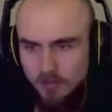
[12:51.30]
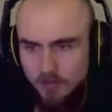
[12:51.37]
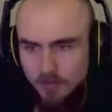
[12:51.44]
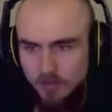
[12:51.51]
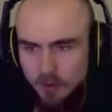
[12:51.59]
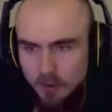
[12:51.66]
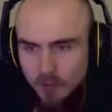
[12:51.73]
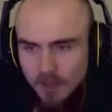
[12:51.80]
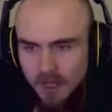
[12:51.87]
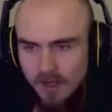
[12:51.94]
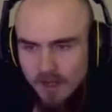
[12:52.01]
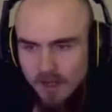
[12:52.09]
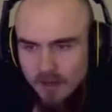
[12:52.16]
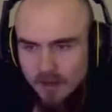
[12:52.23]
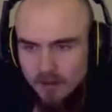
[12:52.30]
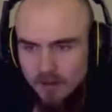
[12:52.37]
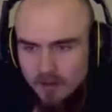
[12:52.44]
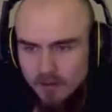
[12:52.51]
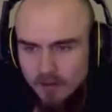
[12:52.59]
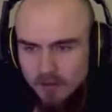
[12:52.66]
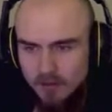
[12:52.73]
normal attack,
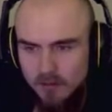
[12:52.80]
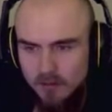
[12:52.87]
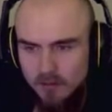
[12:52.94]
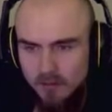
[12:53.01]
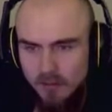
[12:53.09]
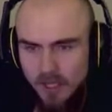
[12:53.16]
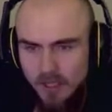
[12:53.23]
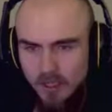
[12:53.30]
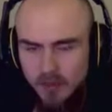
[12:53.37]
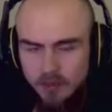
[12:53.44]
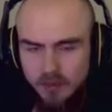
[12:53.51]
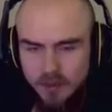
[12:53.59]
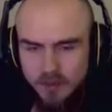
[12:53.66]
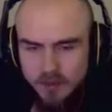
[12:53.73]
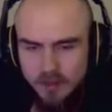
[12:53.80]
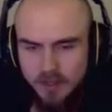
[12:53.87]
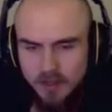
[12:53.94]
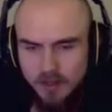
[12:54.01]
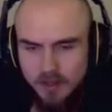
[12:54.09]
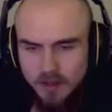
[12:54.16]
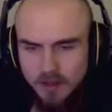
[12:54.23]
menu, and
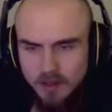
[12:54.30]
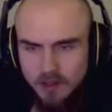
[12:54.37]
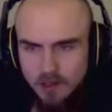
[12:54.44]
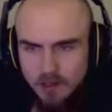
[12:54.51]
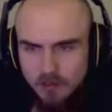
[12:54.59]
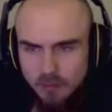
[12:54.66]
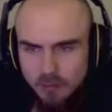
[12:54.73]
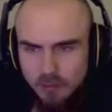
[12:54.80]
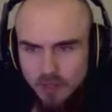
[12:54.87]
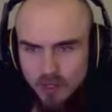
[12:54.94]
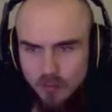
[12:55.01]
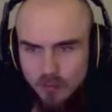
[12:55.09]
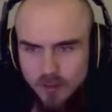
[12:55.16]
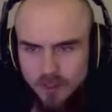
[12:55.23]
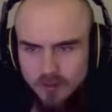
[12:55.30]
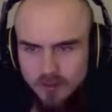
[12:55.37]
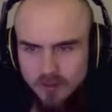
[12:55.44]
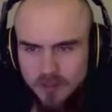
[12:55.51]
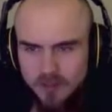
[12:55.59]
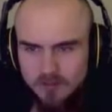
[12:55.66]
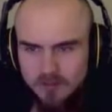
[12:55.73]
then one more button
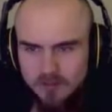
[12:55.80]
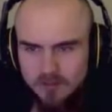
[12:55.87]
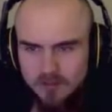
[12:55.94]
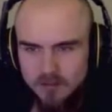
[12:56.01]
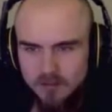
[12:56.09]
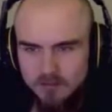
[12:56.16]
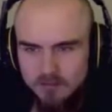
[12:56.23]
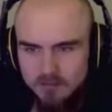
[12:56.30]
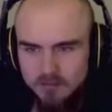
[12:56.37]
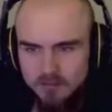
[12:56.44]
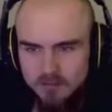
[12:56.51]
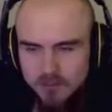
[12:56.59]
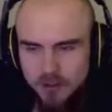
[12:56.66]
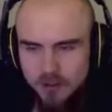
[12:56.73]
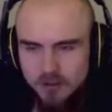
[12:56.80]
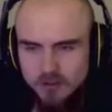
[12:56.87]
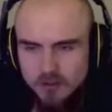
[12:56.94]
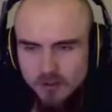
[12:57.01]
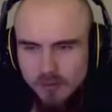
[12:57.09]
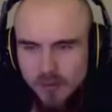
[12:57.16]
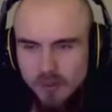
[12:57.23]
that I don't
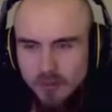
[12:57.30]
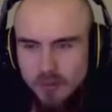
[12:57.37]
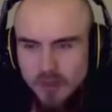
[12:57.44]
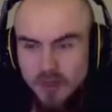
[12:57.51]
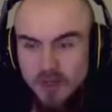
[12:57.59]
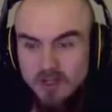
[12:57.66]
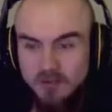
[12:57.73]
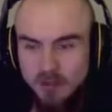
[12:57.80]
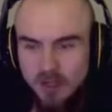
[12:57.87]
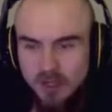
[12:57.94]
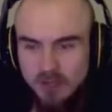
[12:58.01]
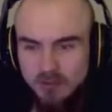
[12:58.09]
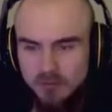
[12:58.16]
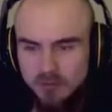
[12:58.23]
actually remember what it does right now.